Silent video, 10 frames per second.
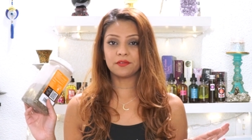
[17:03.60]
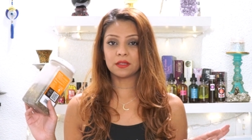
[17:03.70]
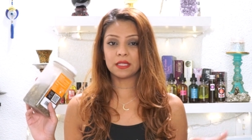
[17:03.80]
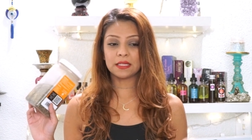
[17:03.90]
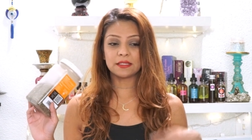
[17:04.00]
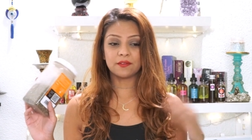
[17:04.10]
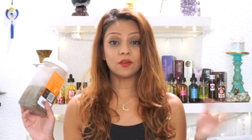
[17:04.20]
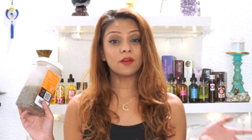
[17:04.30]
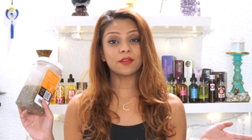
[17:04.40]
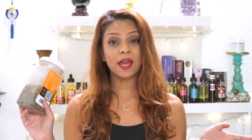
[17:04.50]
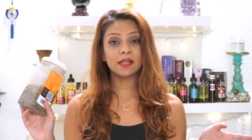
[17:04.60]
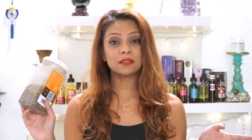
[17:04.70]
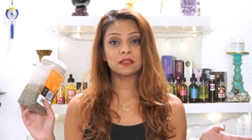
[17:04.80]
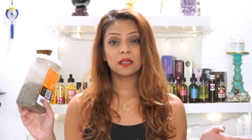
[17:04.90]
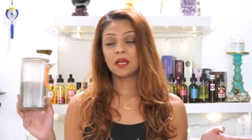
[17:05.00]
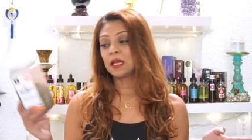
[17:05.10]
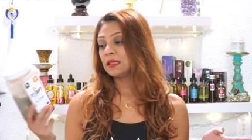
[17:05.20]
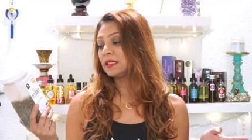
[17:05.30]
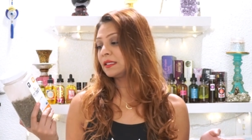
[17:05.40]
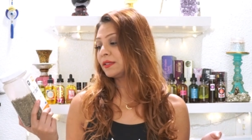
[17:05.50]
different things. And if you have cats,
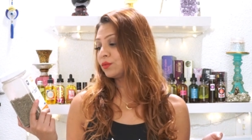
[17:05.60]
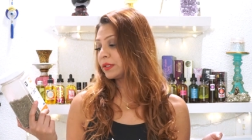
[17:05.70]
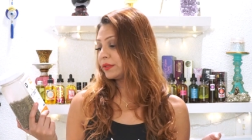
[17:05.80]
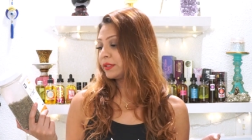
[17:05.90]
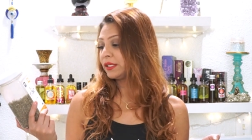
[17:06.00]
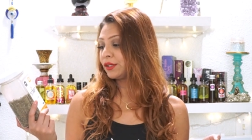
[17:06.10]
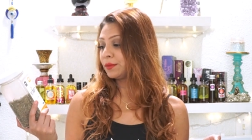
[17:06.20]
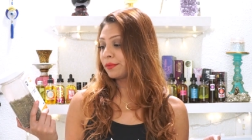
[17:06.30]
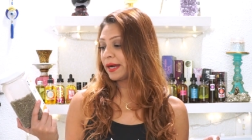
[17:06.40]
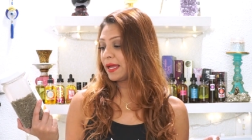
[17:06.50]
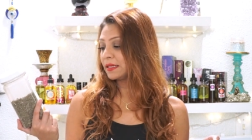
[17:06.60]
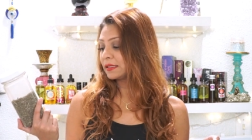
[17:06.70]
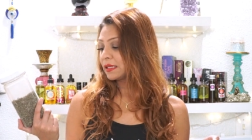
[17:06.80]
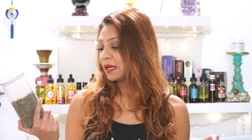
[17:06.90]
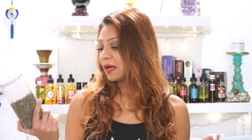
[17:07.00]
this is a really, really good brand.